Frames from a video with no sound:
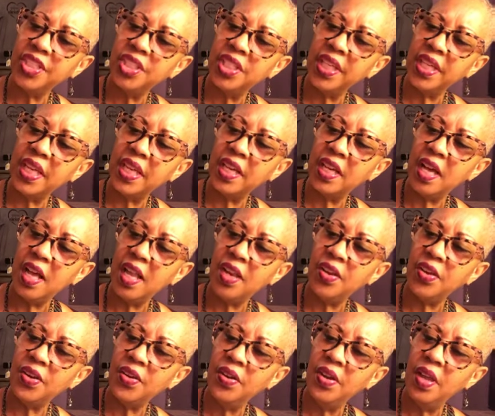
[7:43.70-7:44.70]
looking
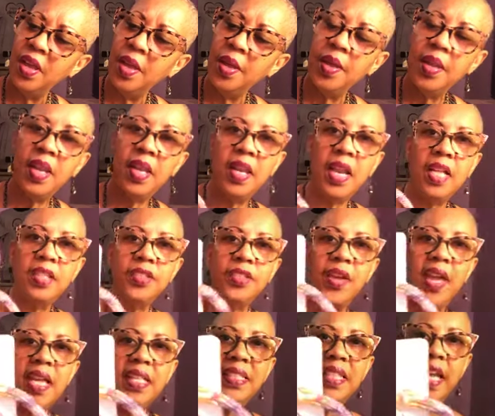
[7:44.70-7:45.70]
color. It also
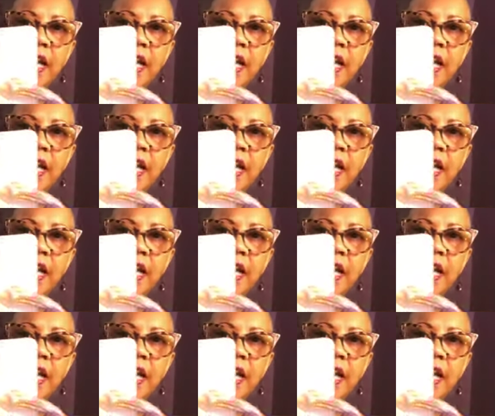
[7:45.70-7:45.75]
has that